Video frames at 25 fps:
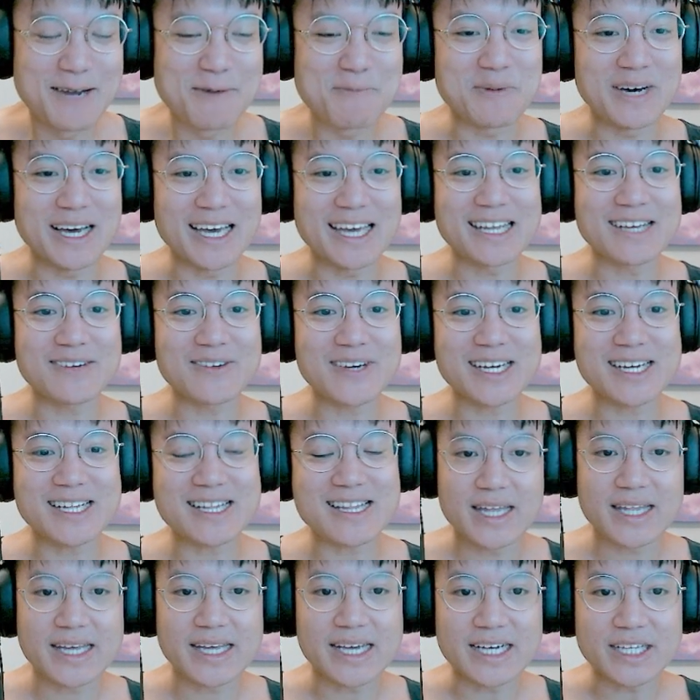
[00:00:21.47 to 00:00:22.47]
But
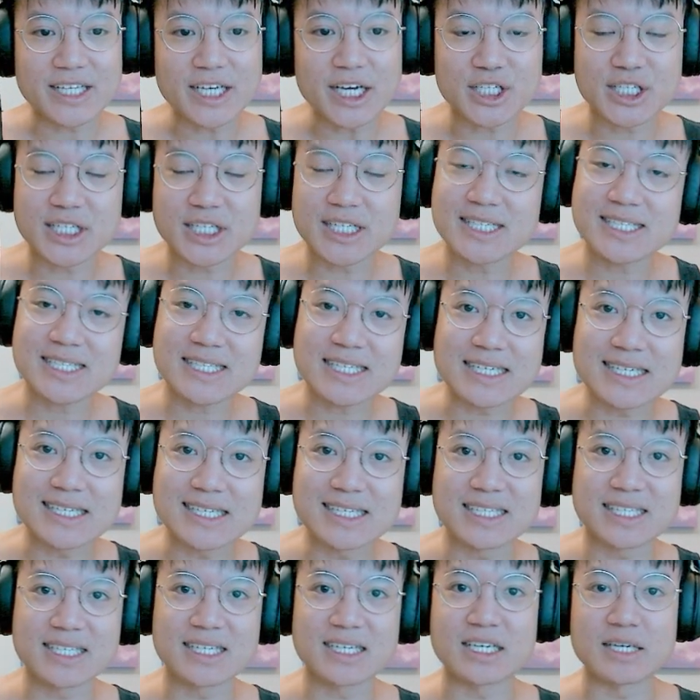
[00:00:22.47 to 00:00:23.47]
anyway, they attached this
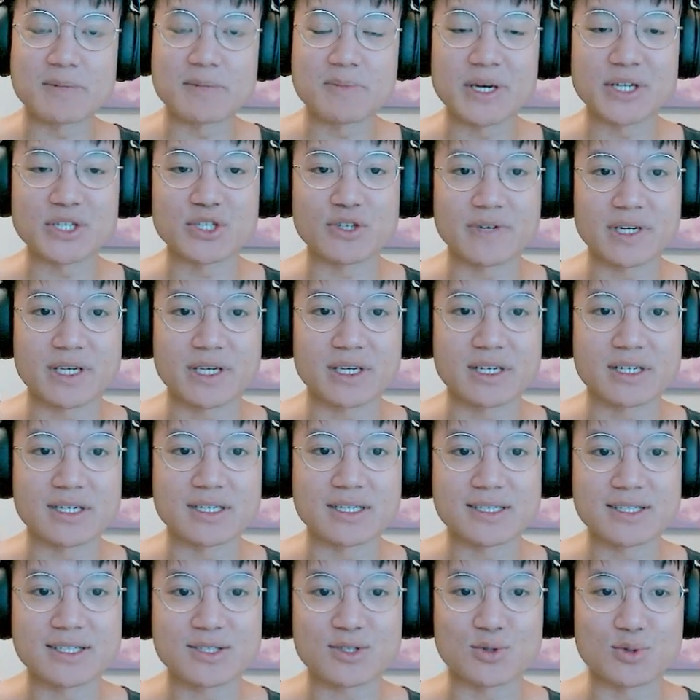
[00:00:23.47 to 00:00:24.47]
teaser image over
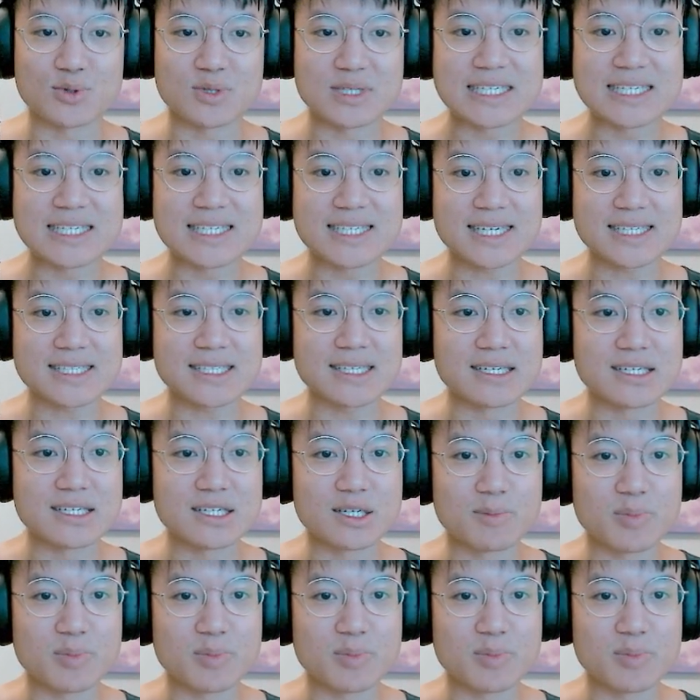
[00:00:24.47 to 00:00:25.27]
here to tease us a little